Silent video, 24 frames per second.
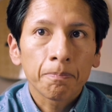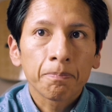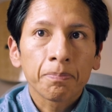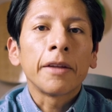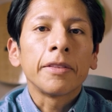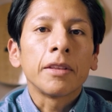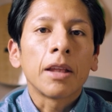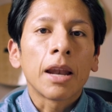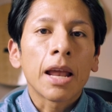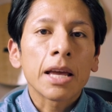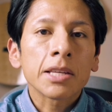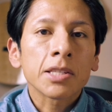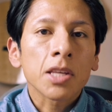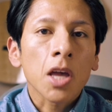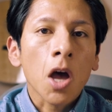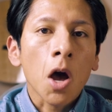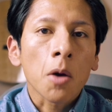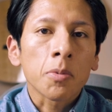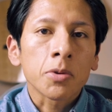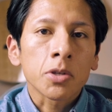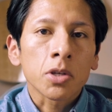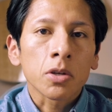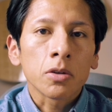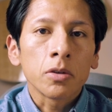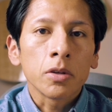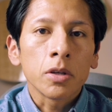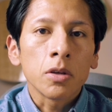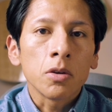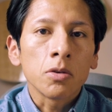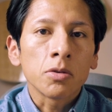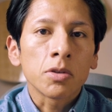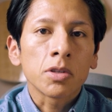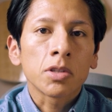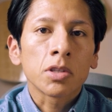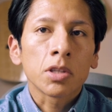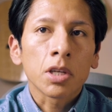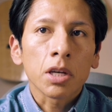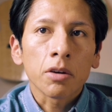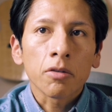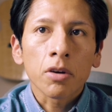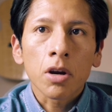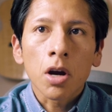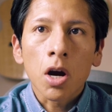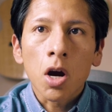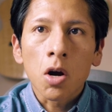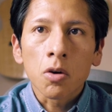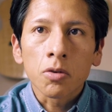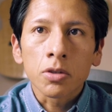And the last option, use
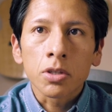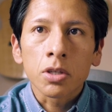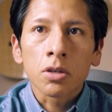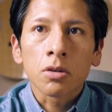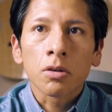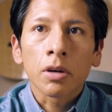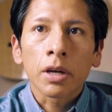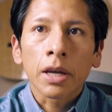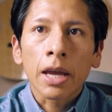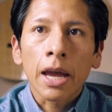stereo audio.